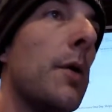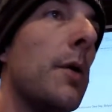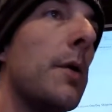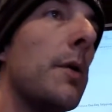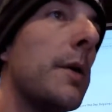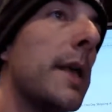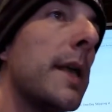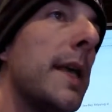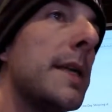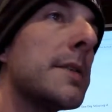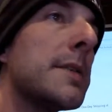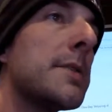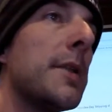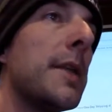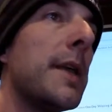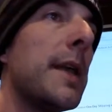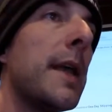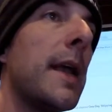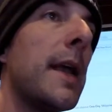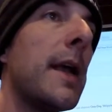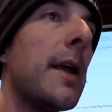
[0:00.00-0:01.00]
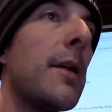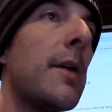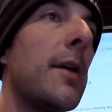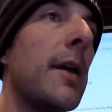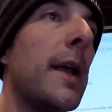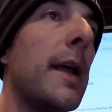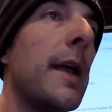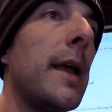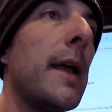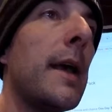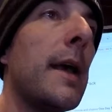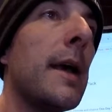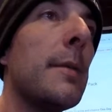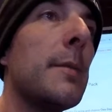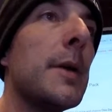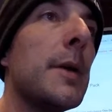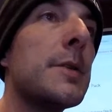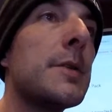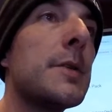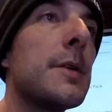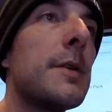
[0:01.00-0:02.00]
it will easily carry,
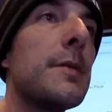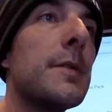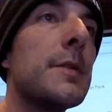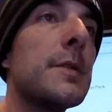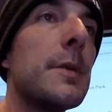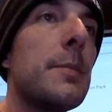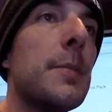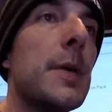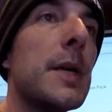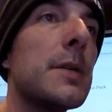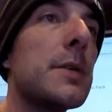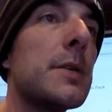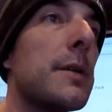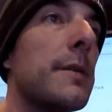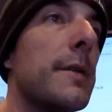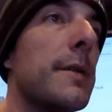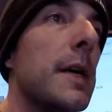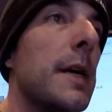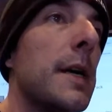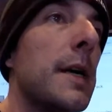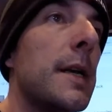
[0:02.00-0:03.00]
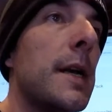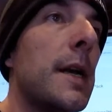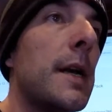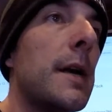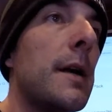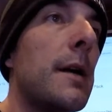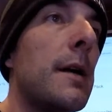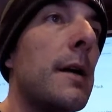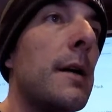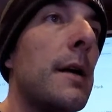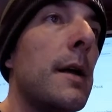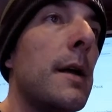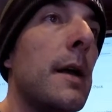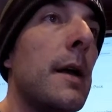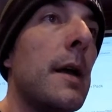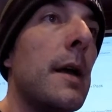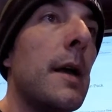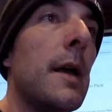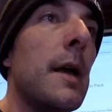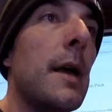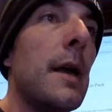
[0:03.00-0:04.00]
and I'm not sure if there's a picture of it on here,
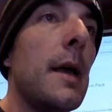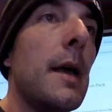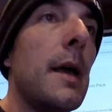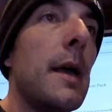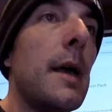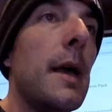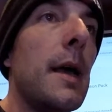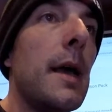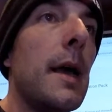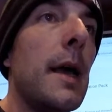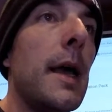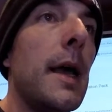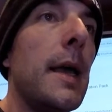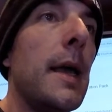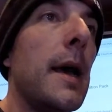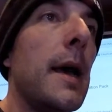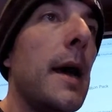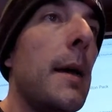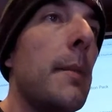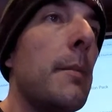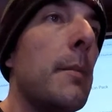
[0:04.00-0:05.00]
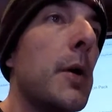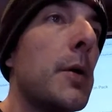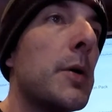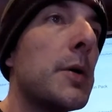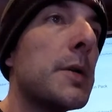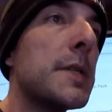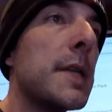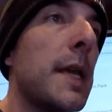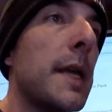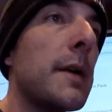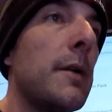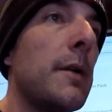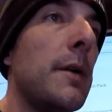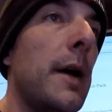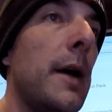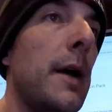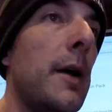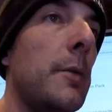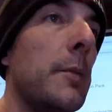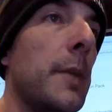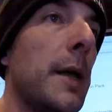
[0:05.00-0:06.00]
a
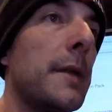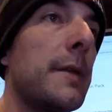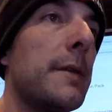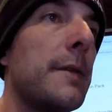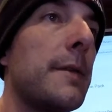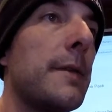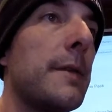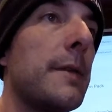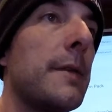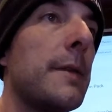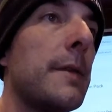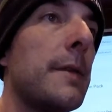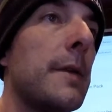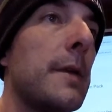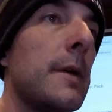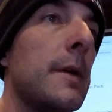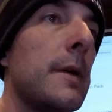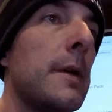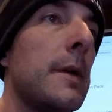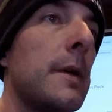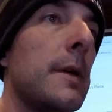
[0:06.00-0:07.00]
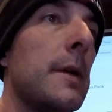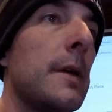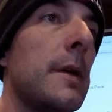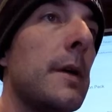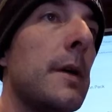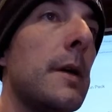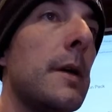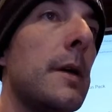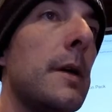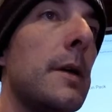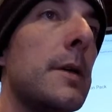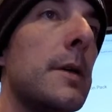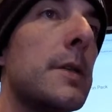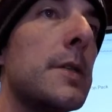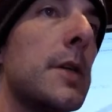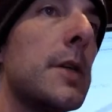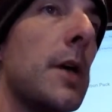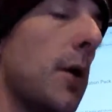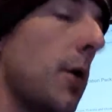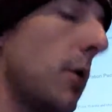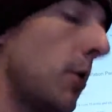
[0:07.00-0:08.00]
motorcycle helmet.
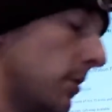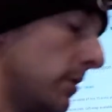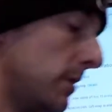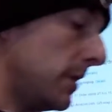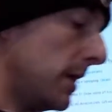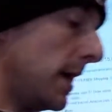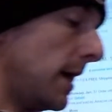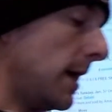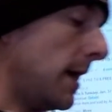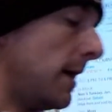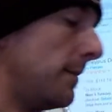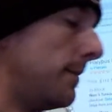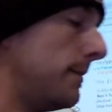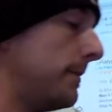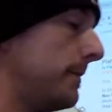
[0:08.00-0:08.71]
So